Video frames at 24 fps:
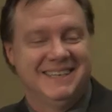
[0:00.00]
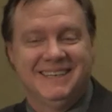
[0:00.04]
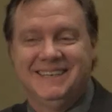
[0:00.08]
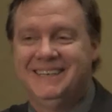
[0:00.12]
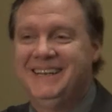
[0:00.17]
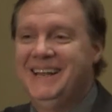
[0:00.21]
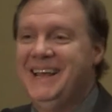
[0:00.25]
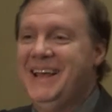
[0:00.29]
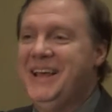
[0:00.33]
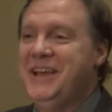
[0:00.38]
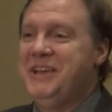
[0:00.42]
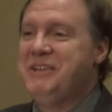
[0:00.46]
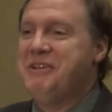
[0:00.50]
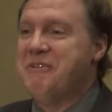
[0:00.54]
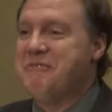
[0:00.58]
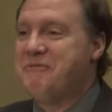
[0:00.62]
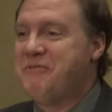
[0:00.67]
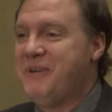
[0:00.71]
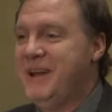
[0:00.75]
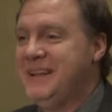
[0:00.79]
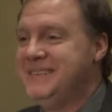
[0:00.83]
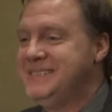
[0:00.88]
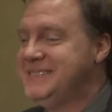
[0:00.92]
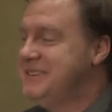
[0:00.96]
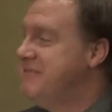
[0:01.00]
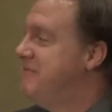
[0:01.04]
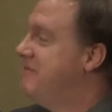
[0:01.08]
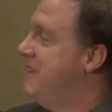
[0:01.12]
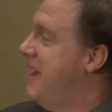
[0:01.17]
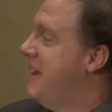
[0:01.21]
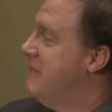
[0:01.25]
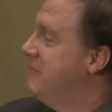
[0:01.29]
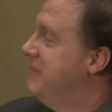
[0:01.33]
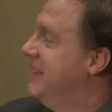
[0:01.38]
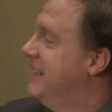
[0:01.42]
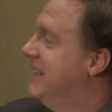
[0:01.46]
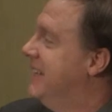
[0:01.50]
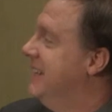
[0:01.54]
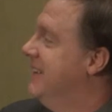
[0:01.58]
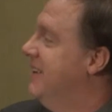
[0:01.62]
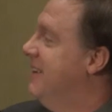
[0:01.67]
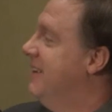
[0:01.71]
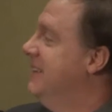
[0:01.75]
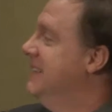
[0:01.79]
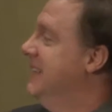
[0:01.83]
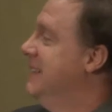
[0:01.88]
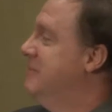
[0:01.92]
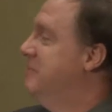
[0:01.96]
and your friends and family can
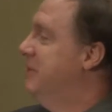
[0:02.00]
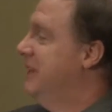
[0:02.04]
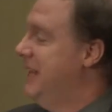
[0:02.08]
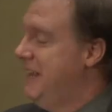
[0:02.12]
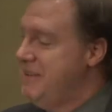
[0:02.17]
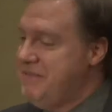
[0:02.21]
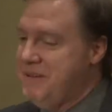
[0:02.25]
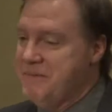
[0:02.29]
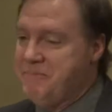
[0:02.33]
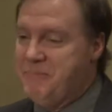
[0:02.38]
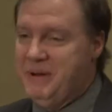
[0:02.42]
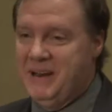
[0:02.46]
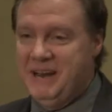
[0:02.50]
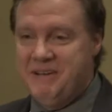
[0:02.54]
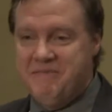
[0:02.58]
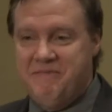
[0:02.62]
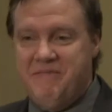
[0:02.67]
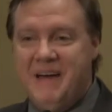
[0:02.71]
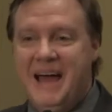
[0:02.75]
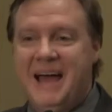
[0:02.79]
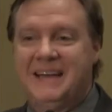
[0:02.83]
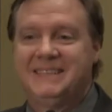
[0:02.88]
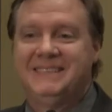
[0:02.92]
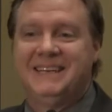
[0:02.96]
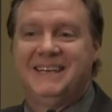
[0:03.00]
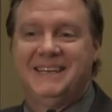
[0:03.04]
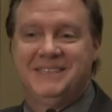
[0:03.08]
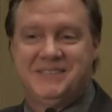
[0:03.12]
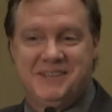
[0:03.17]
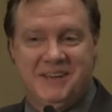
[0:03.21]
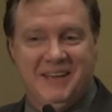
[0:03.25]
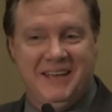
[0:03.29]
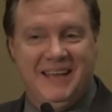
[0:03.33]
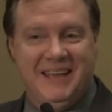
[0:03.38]
hardly believe it. But in fact, it is